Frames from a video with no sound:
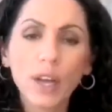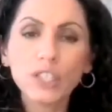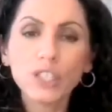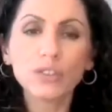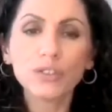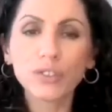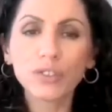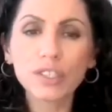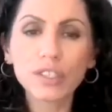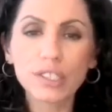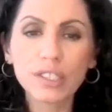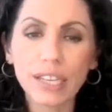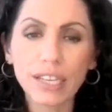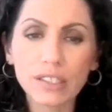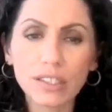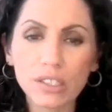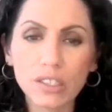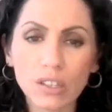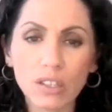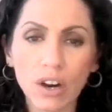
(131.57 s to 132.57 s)
you first
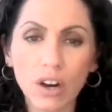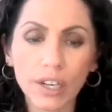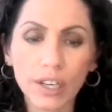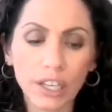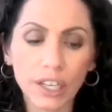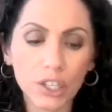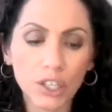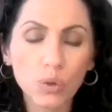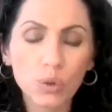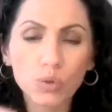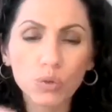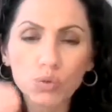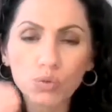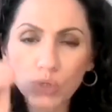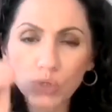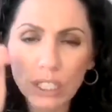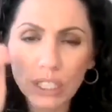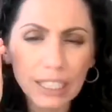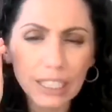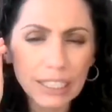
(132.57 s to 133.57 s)
get started, you
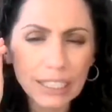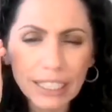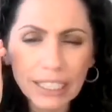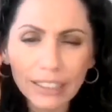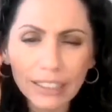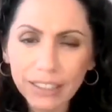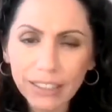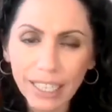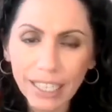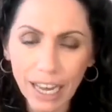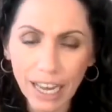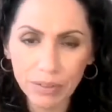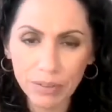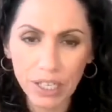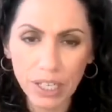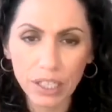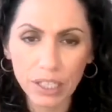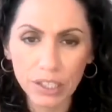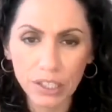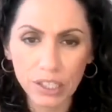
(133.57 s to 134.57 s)
clearly have
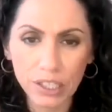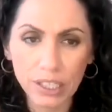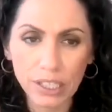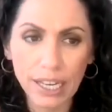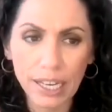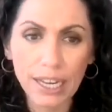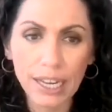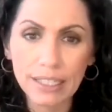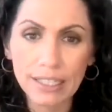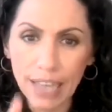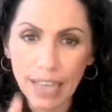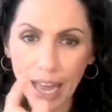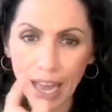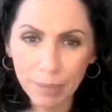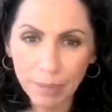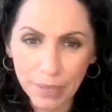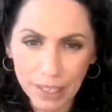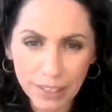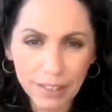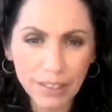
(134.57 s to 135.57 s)
to understand,
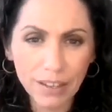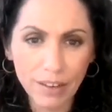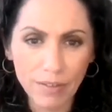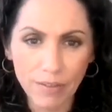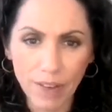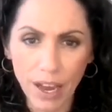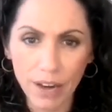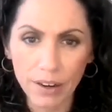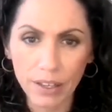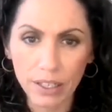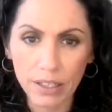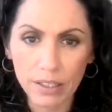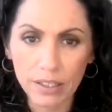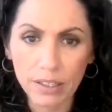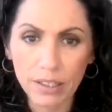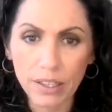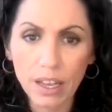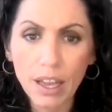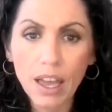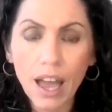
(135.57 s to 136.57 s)
I'm killing a
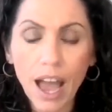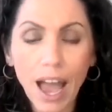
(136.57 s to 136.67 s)
virus.